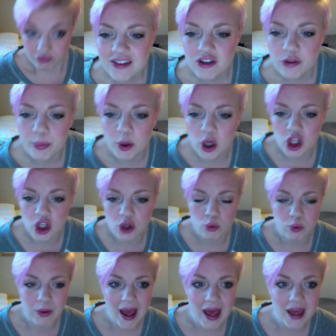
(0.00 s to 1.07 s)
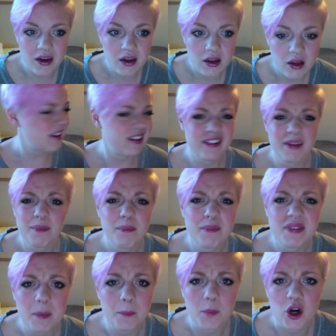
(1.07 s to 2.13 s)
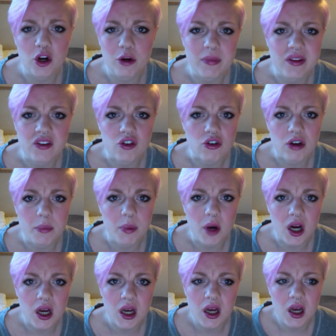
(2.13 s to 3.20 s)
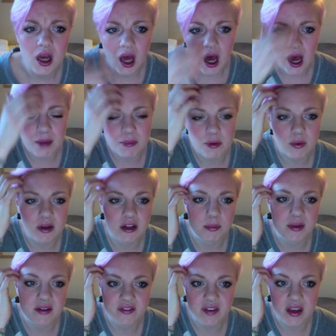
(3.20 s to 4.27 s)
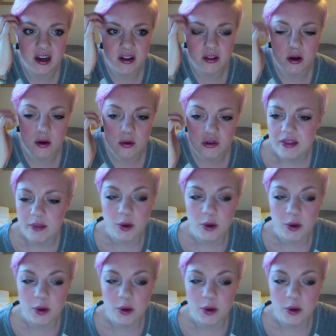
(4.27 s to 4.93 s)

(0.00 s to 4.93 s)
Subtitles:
Last book you read? Some murder mystery book. I'm a real big fan of those.